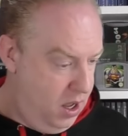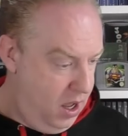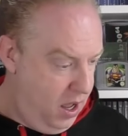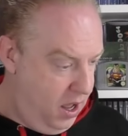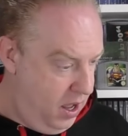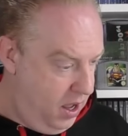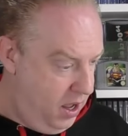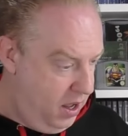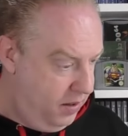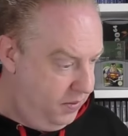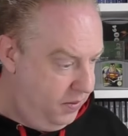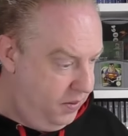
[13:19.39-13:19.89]

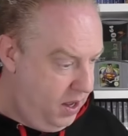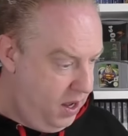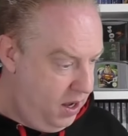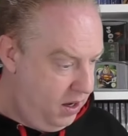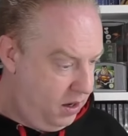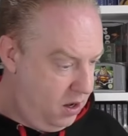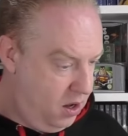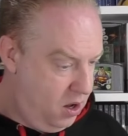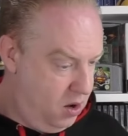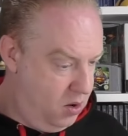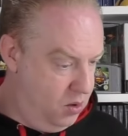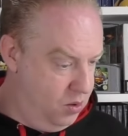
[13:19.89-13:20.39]

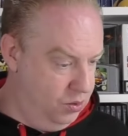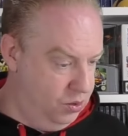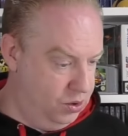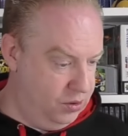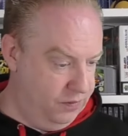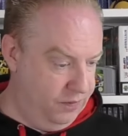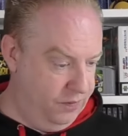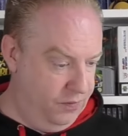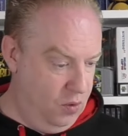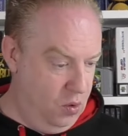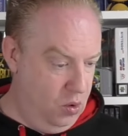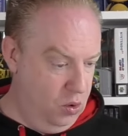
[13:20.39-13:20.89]
That goes
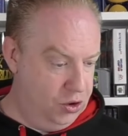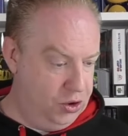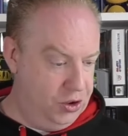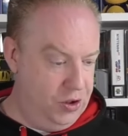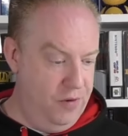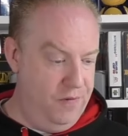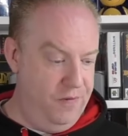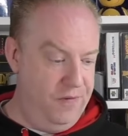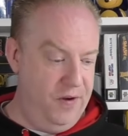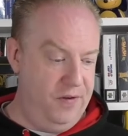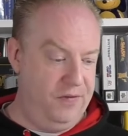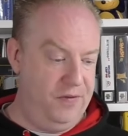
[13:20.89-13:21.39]
for
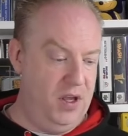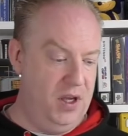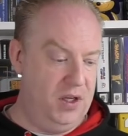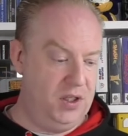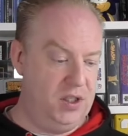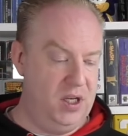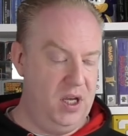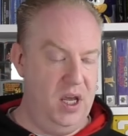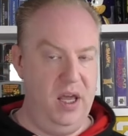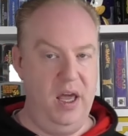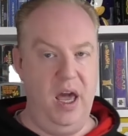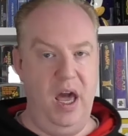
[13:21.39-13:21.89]
£2.50 at
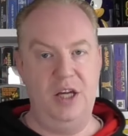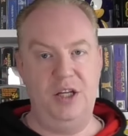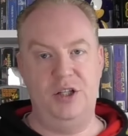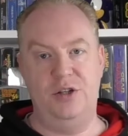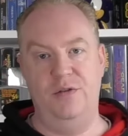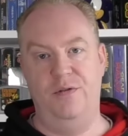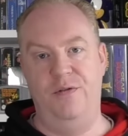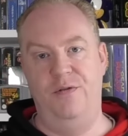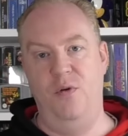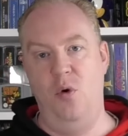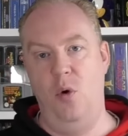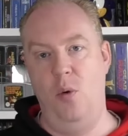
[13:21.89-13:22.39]

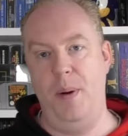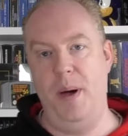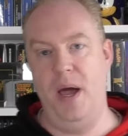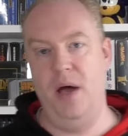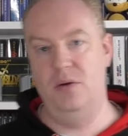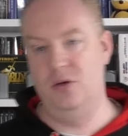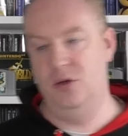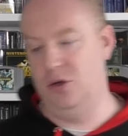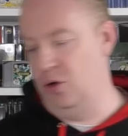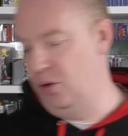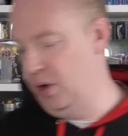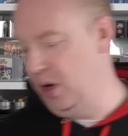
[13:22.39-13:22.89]
CEX,
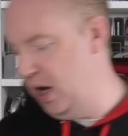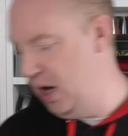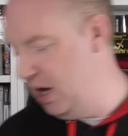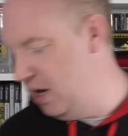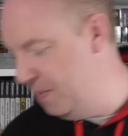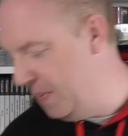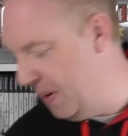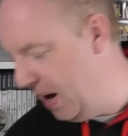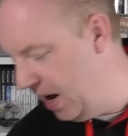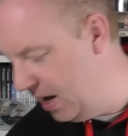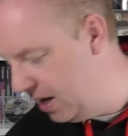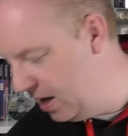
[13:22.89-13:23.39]
£4 on
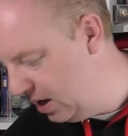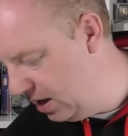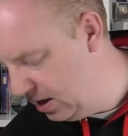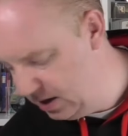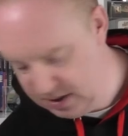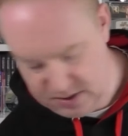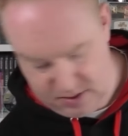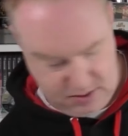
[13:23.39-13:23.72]
eBay.